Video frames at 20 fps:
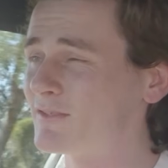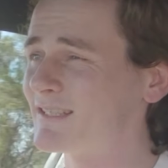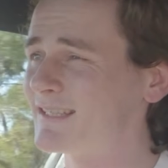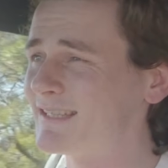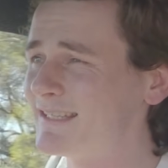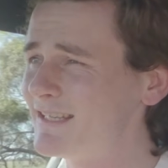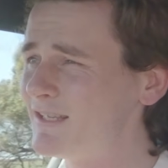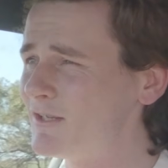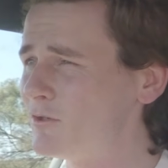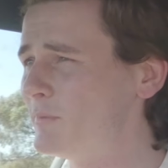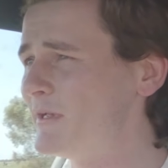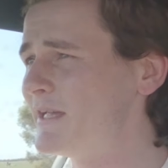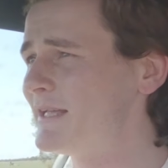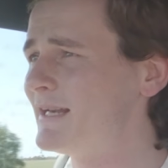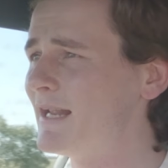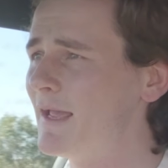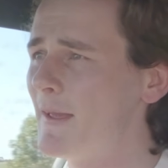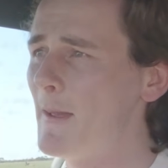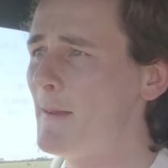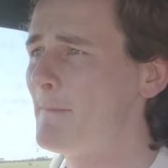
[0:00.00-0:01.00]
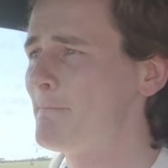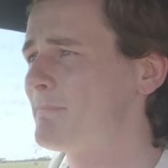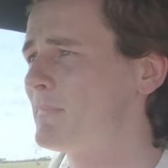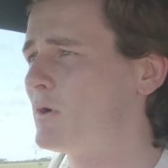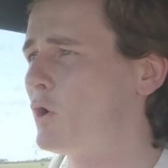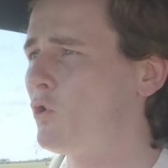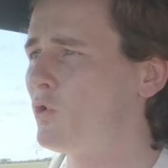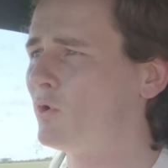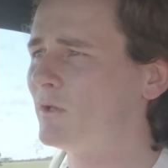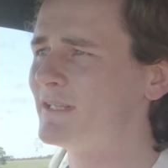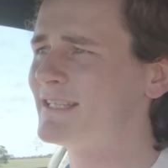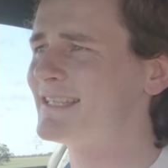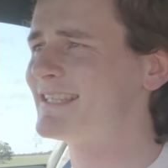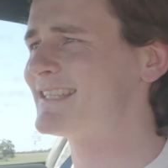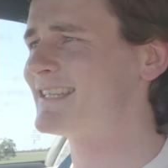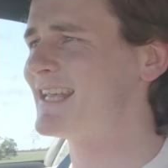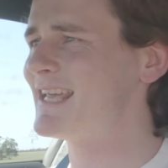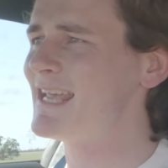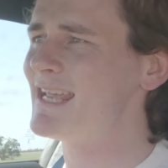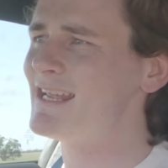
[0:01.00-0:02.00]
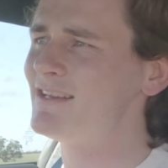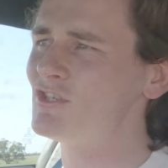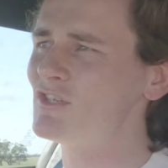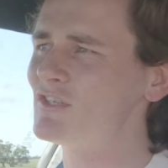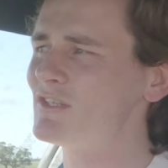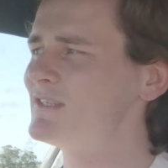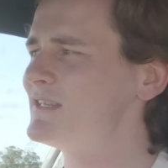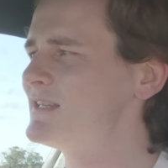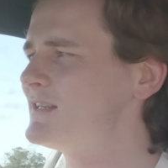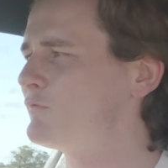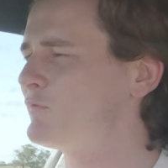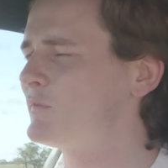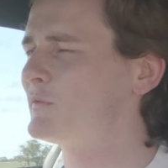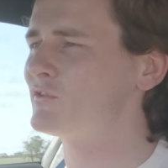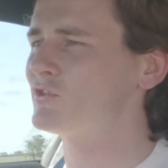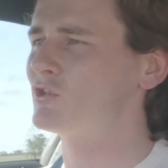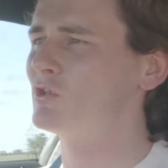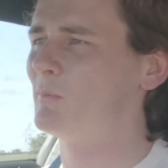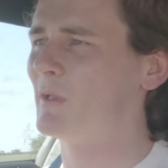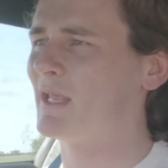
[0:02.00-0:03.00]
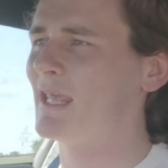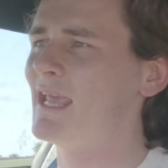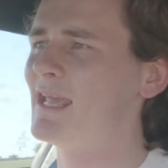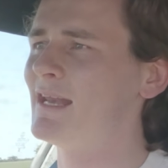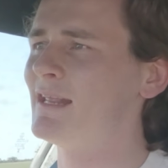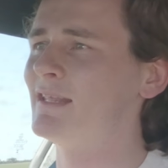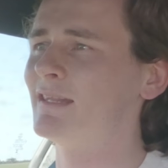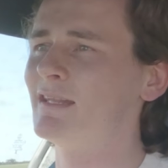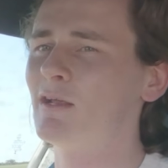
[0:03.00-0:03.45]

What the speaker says: a little bit all at sea, just didn't feel super keyed in.